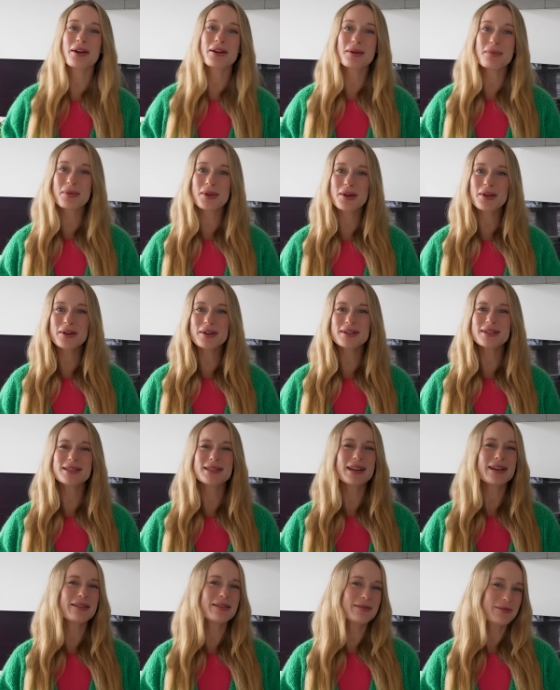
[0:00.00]
our computers,
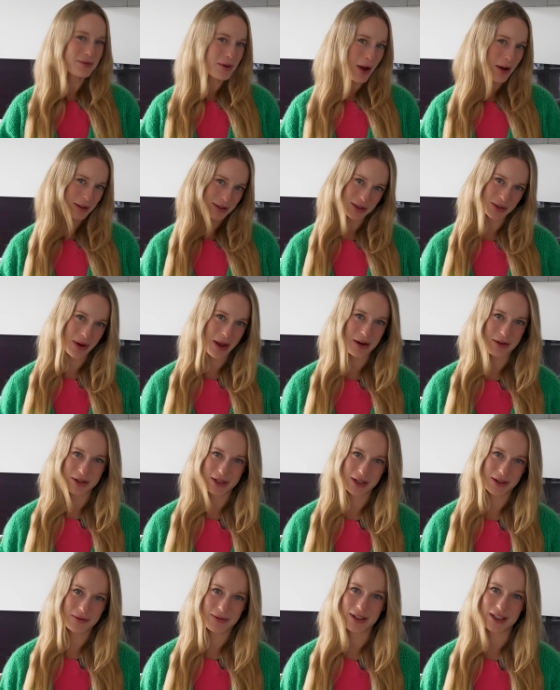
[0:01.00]
they're not so
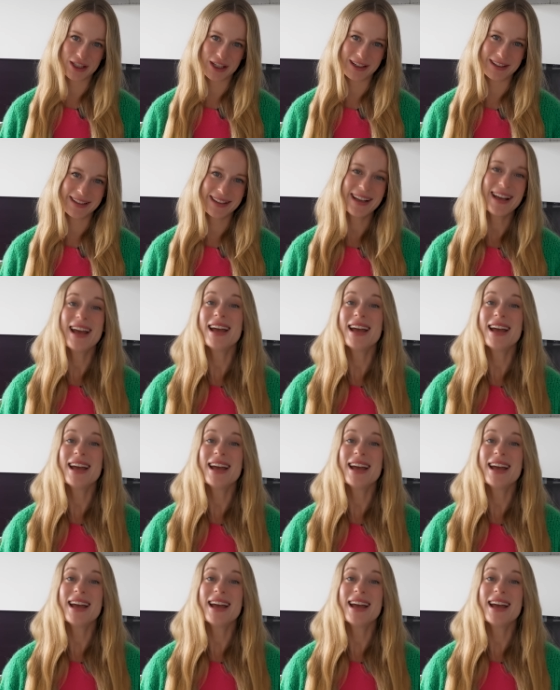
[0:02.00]
energy efficient.